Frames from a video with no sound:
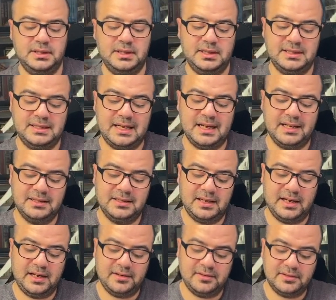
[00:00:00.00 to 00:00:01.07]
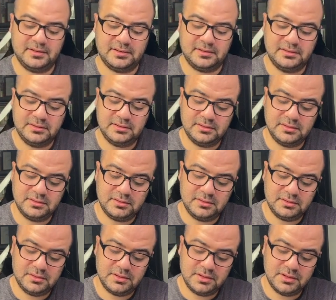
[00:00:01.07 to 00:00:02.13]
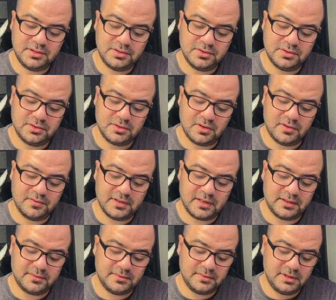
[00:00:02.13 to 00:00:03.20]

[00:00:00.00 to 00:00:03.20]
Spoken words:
the second diagonal should solve that.